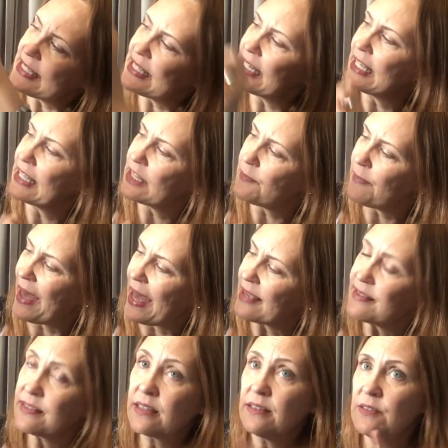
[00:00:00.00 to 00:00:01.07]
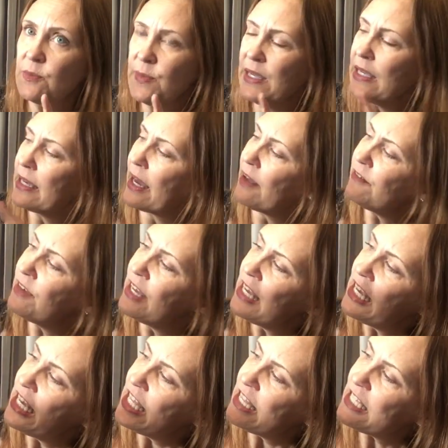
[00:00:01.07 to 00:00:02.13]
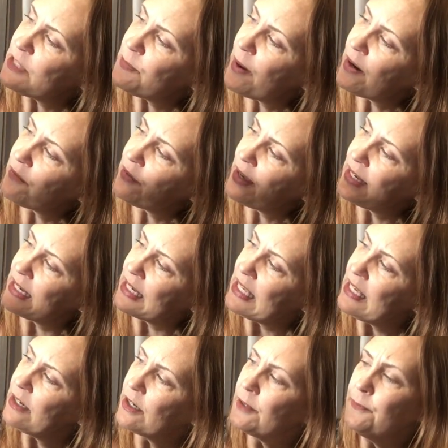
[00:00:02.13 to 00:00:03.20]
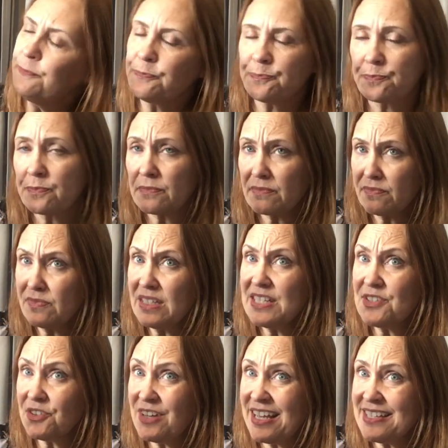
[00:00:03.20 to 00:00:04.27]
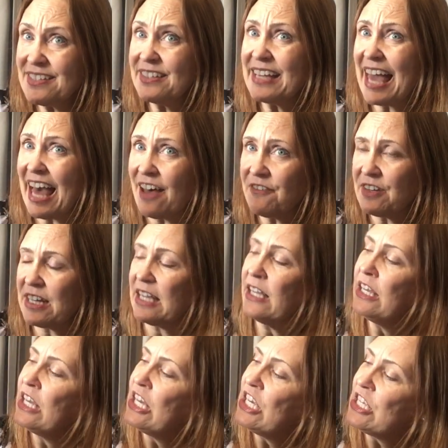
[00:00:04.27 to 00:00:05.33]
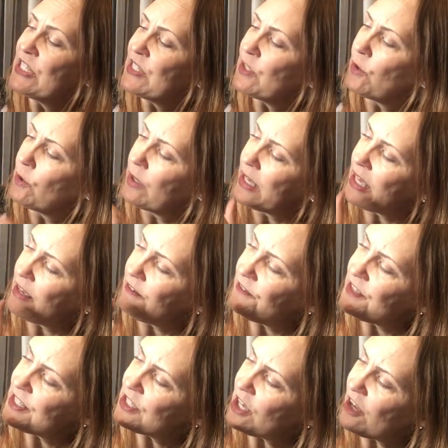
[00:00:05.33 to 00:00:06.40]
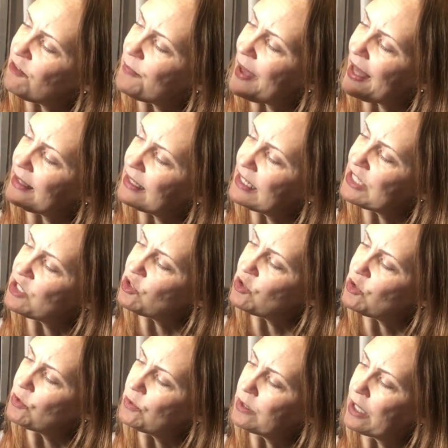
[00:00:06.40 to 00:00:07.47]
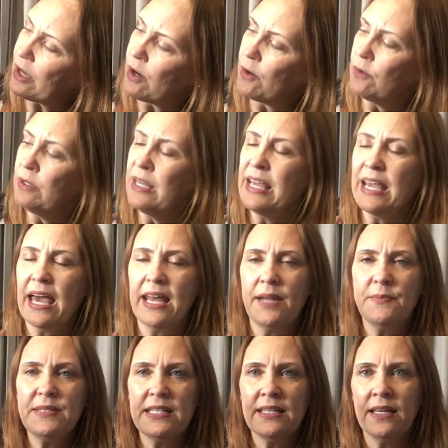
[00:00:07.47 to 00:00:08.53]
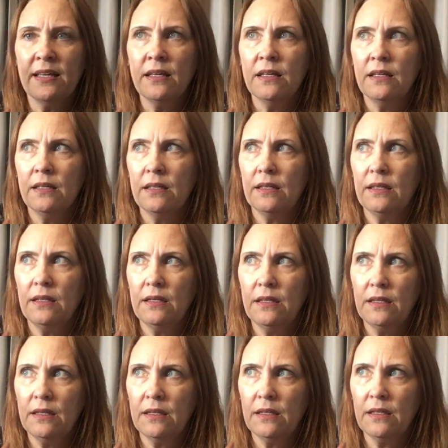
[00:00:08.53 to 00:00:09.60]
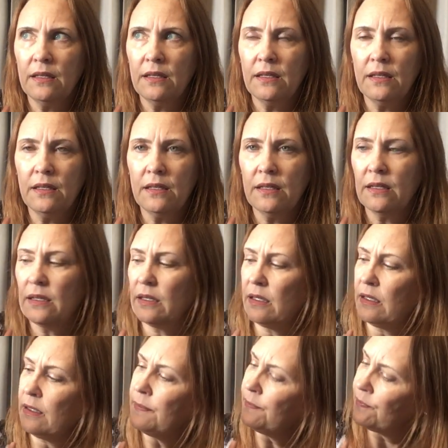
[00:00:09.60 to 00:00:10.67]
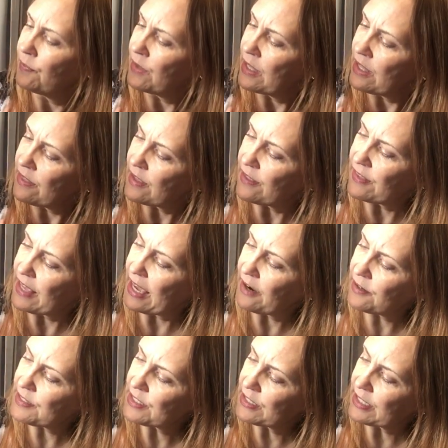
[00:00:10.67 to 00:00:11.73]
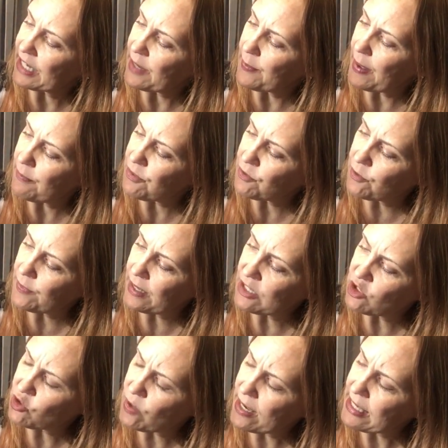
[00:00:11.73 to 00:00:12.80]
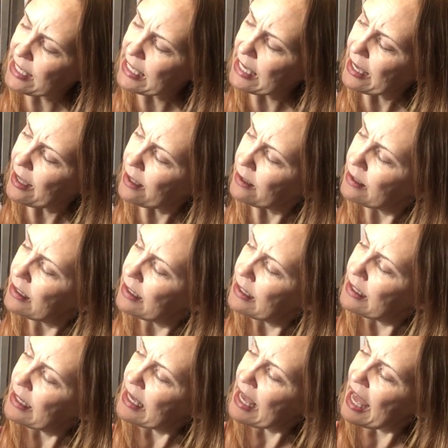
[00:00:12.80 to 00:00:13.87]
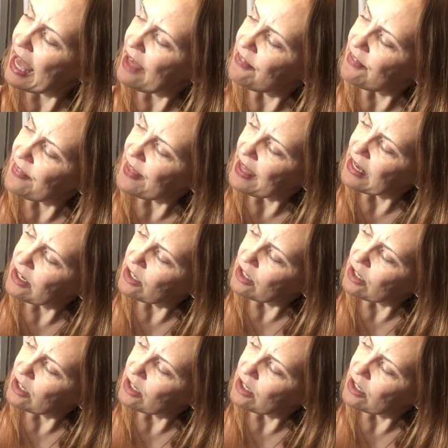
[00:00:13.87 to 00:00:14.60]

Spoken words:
sitting in the mask. Speaking of, this part right in here is our nasal cavity. So if the soft palate is too low and I'm singing ee, then the air is going to come up through my trachea and then